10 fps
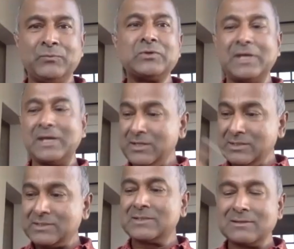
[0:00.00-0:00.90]
So there
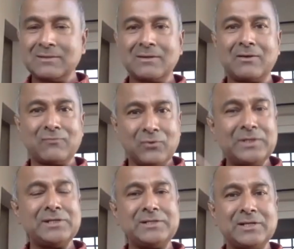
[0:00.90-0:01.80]
is
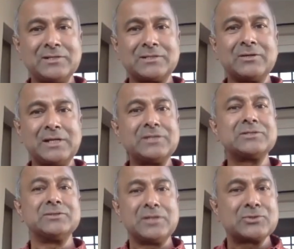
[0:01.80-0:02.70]
fluidity and
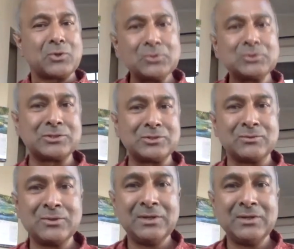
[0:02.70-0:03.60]
circulation. There is also
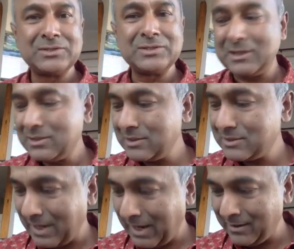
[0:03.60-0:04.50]

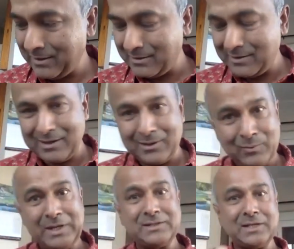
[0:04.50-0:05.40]
stuckness and
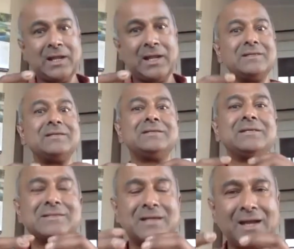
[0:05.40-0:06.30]
waiting. And
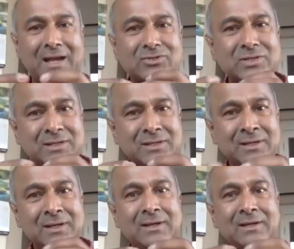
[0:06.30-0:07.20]
these are actually
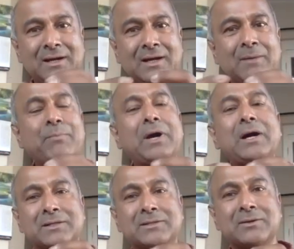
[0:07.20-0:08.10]

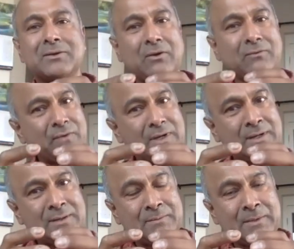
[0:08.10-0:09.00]
part
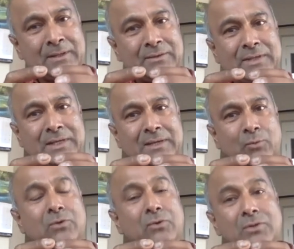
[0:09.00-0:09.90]
of the
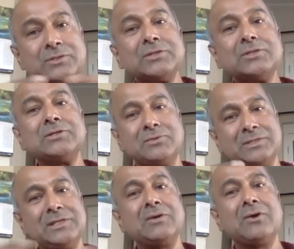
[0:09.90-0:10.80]
what constitutes
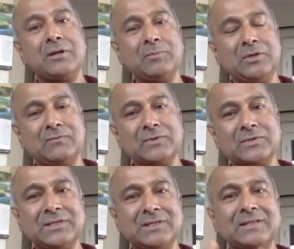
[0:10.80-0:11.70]
the economy of the
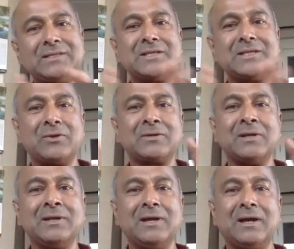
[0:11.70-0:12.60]
sea, that these are not,
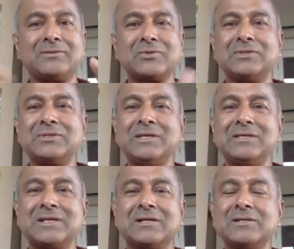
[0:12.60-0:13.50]
so the
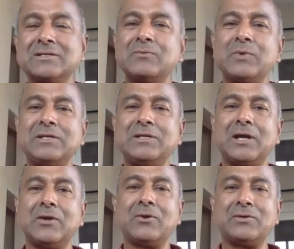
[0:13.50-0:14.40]
stuckness and waiting
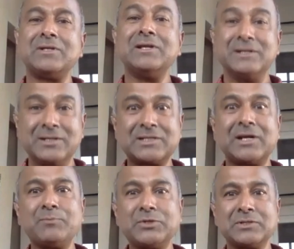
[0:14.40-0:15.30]
are not really
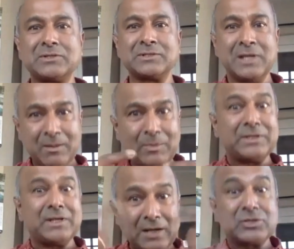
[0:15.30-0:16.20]
disruptions, but
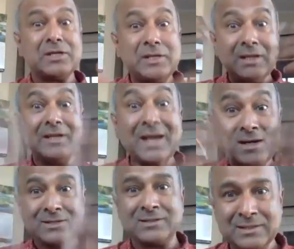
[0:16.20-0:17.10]
they're actually
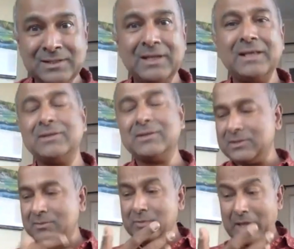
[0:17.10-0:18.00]
inherent in the
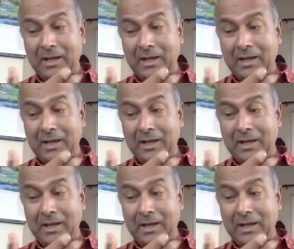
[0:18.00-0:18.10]
rhythm.